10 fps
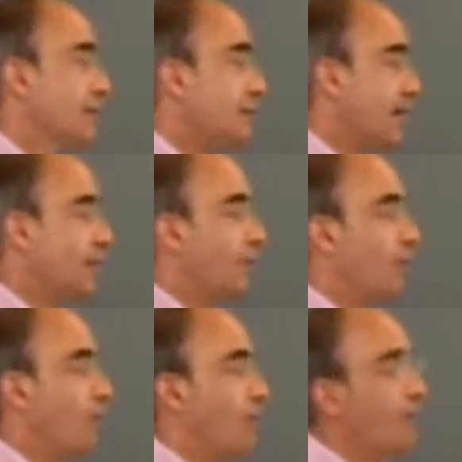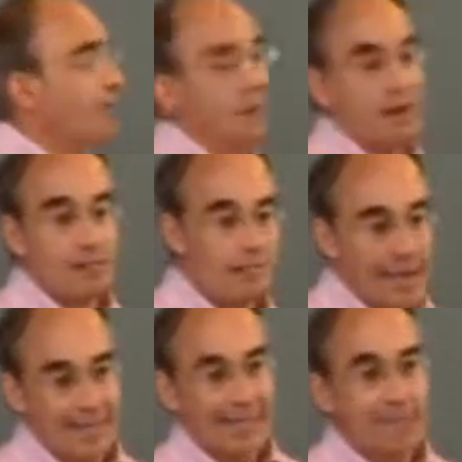Second of all, we become a
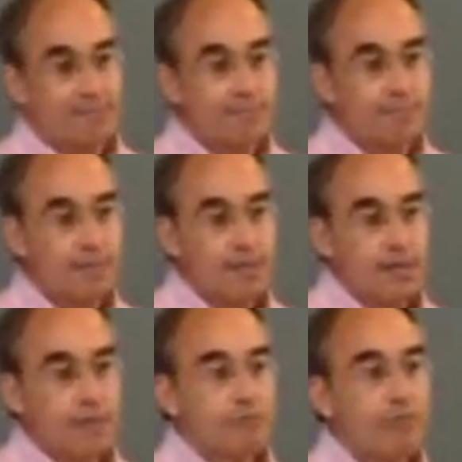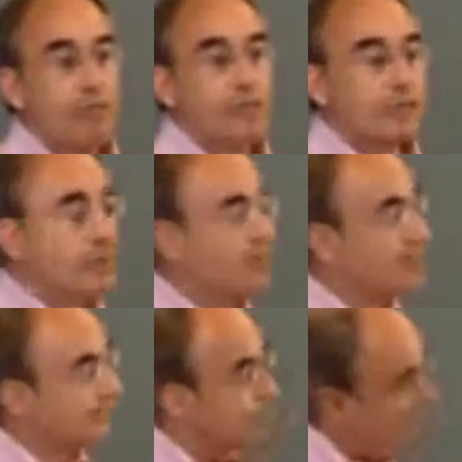magnet. Folks are
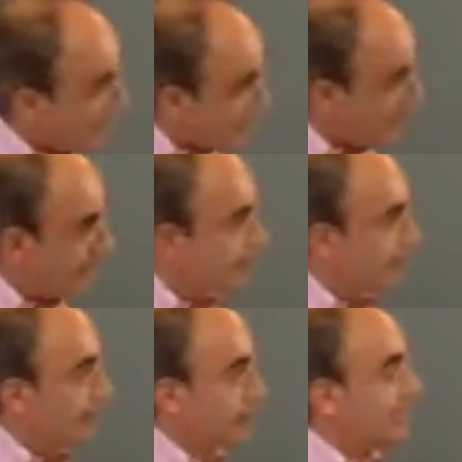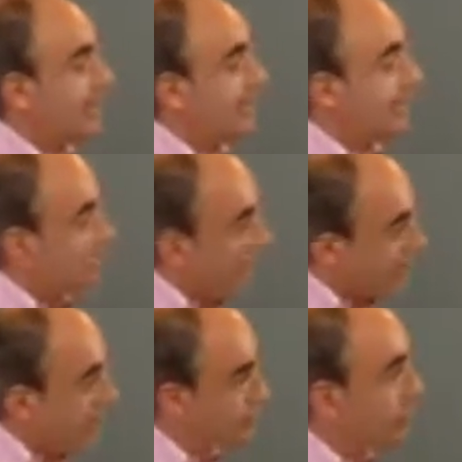coming to Maine to take
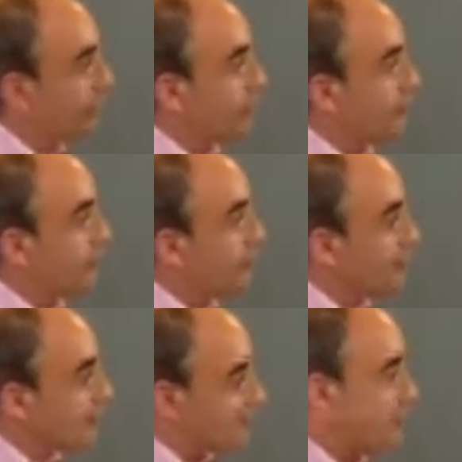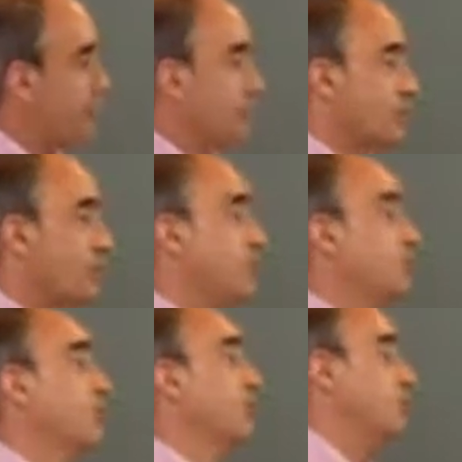advantage of these benefits that are
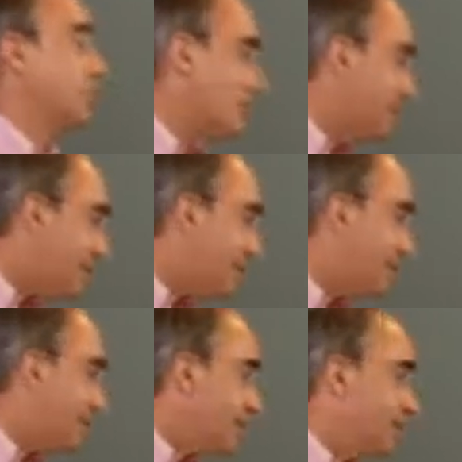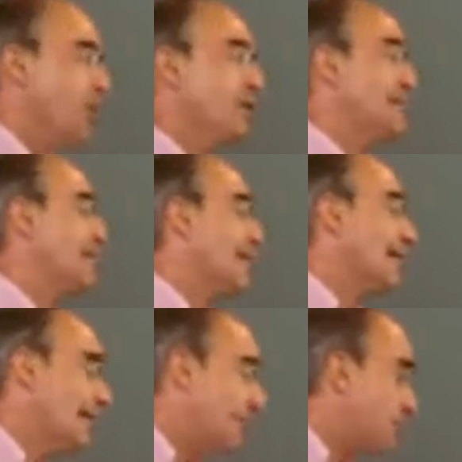so generous. It's so easy to
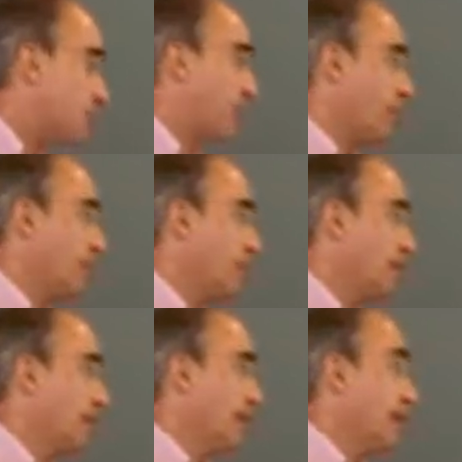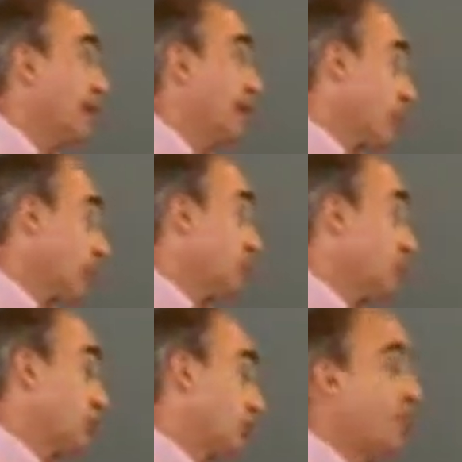get into these programs. And
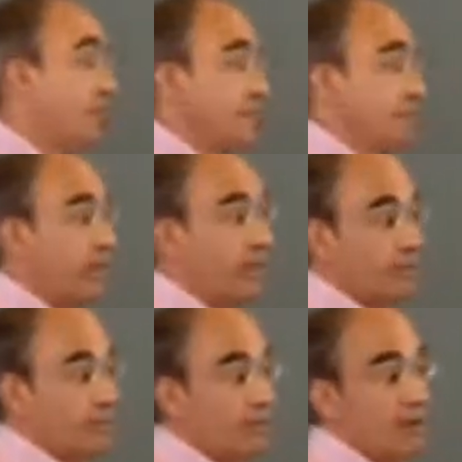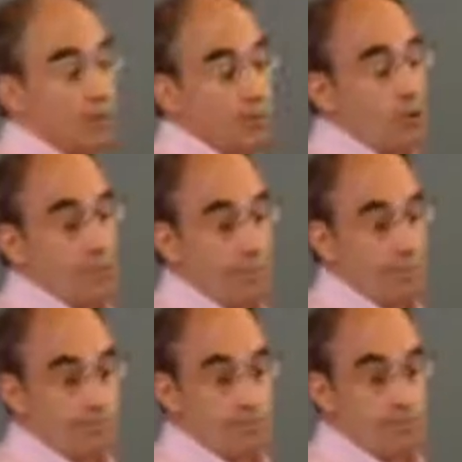also, some of them, like our TANF
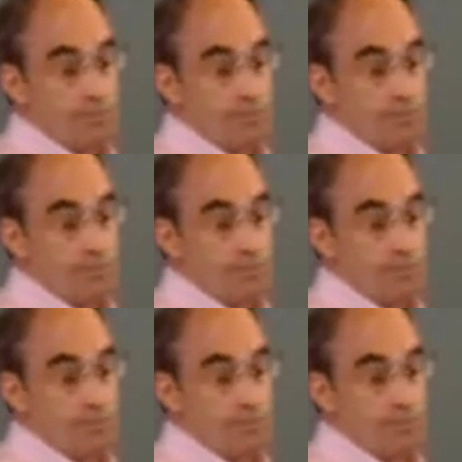program,